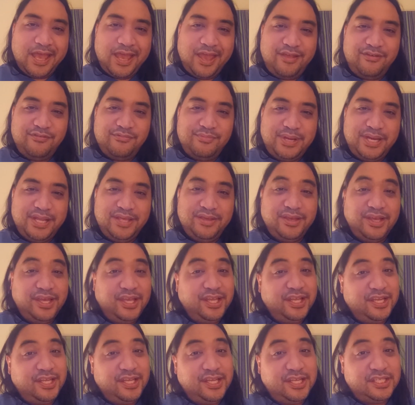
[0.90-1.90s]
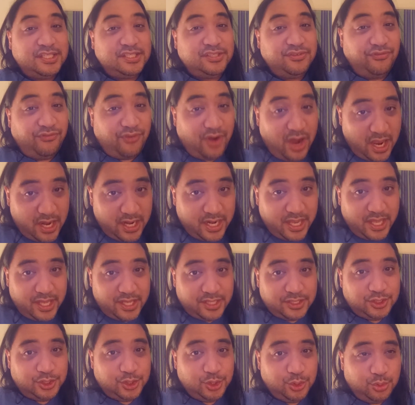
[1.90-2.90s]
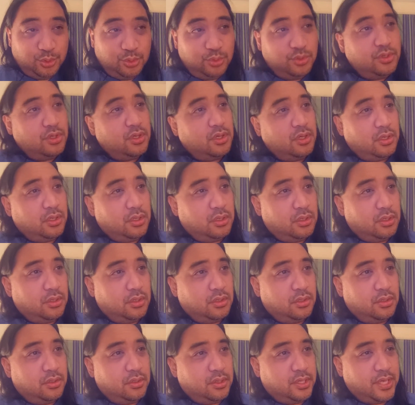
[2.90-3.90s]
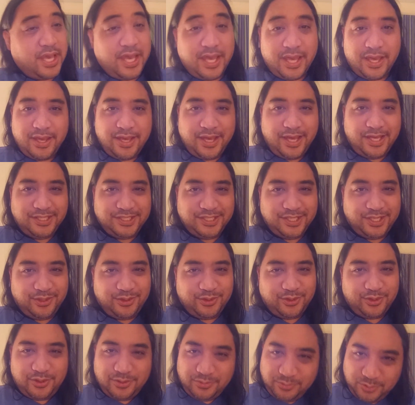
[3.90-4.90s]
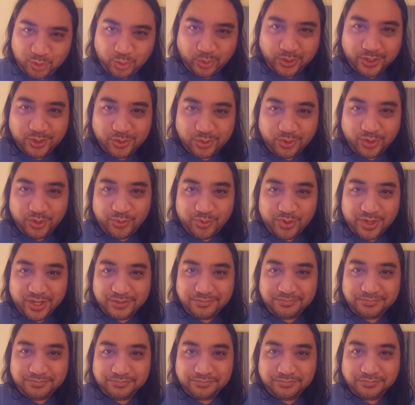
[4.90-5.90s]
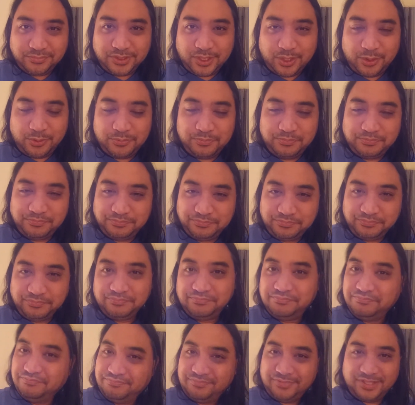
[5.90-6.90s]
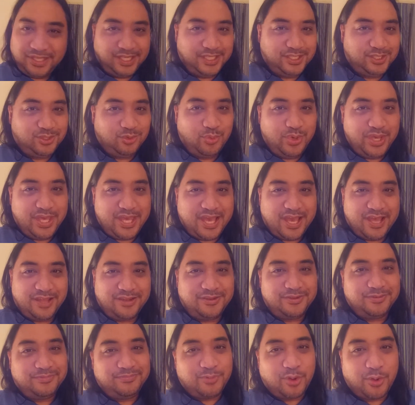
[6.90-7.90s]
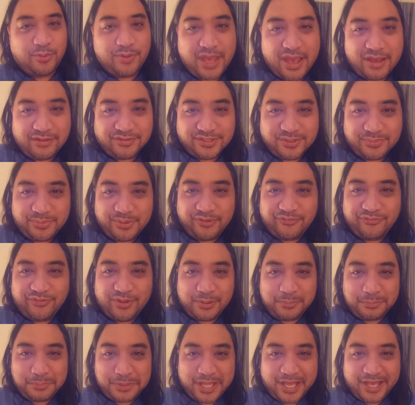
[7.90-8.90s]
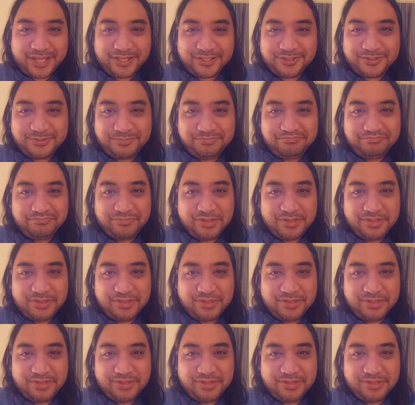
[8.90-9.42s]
Hey everybody, it is Friday, June 18th, 2021. So, it's the weekend, but we have something fun planned.